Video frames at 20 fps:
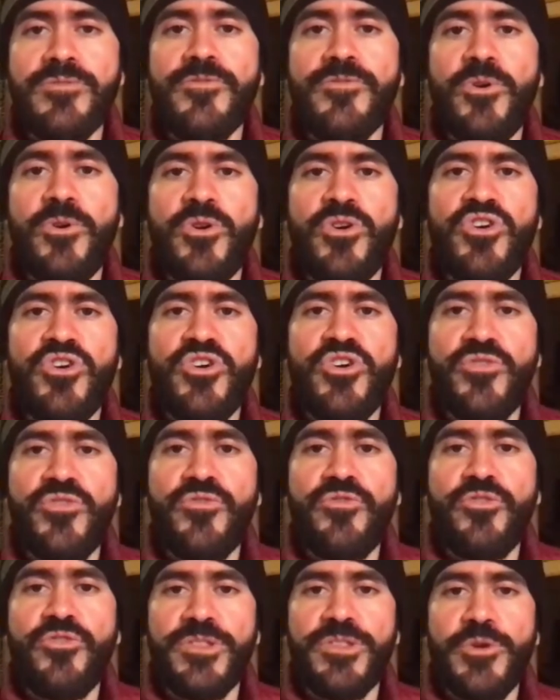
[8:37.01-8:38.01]
for
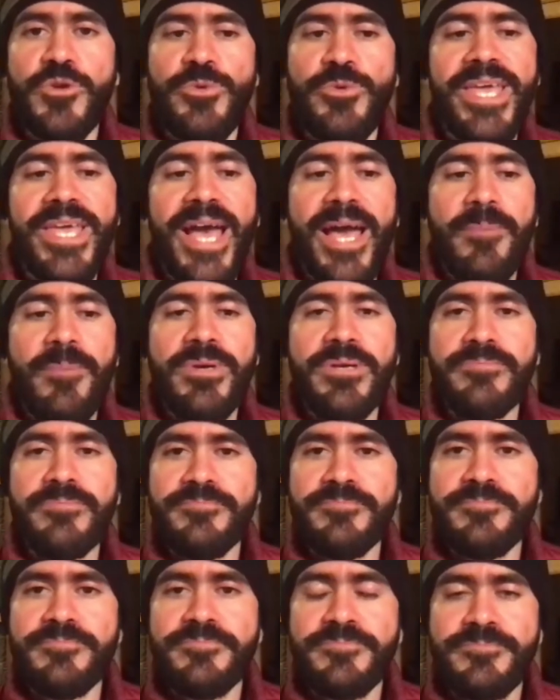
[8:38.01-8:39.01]
for the rehab?
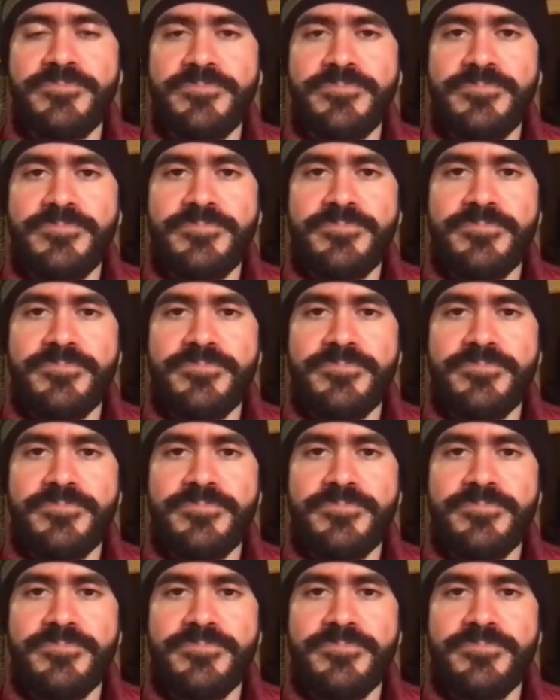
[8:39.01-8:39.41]
The